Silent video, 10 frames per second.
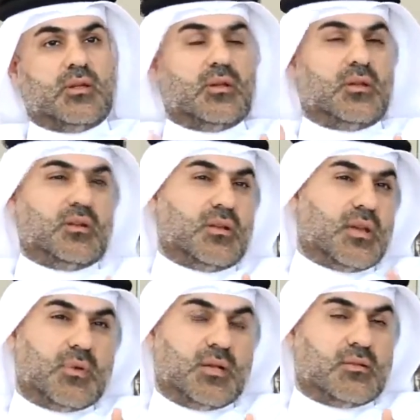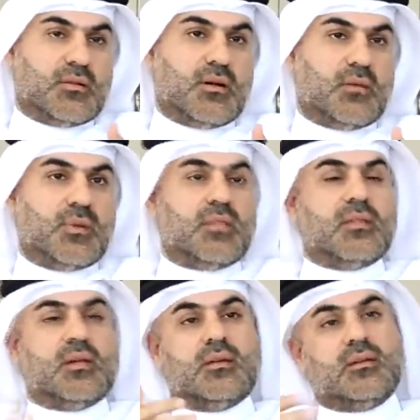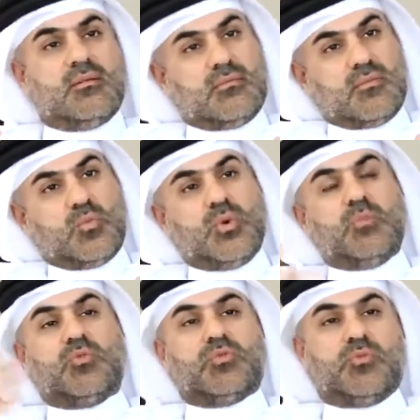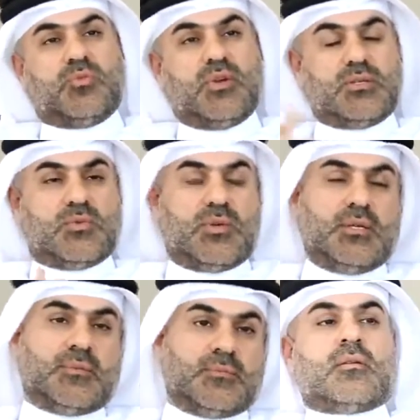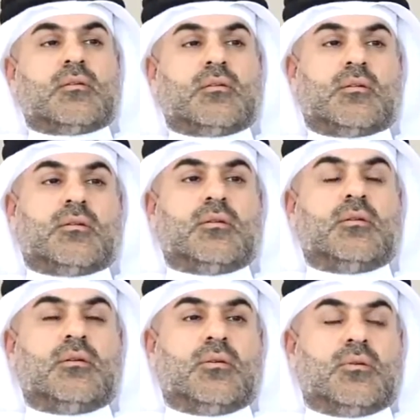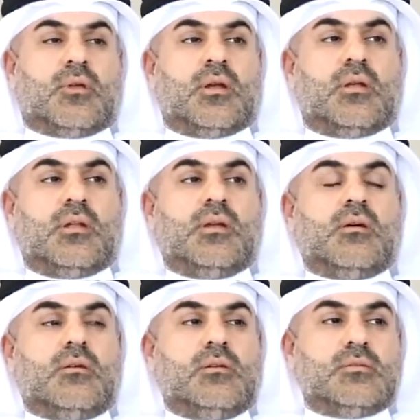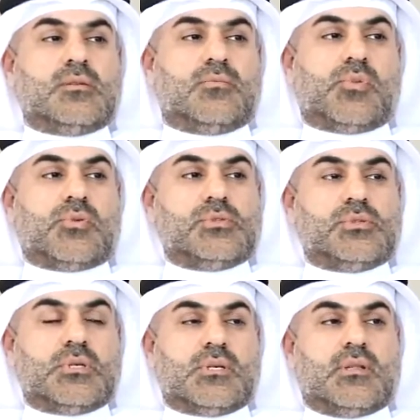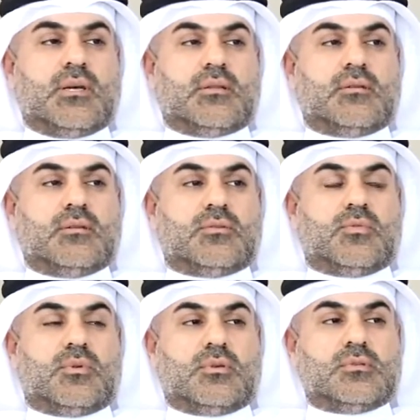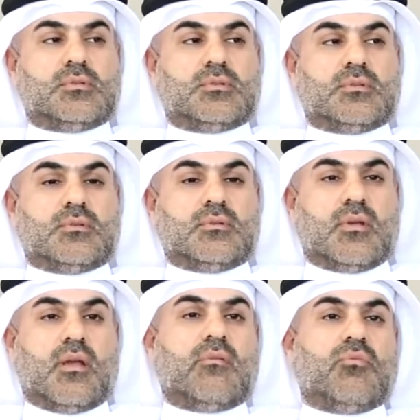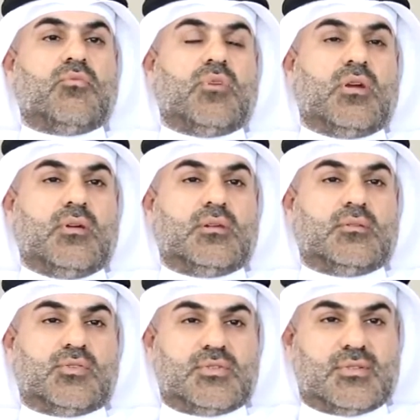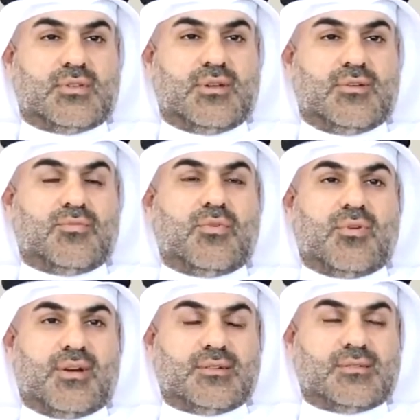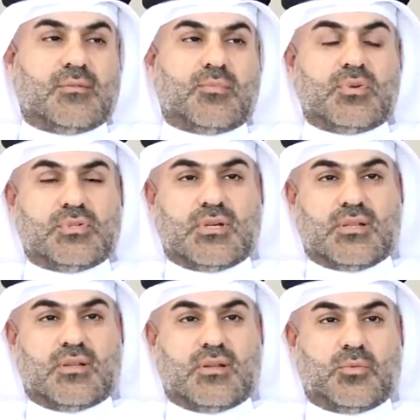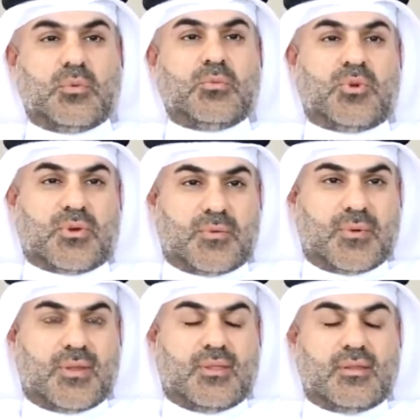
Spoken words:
in coming time, and then we move to phase 3. Okay, Layan is a project that it was a very interesting for us, a project that we work with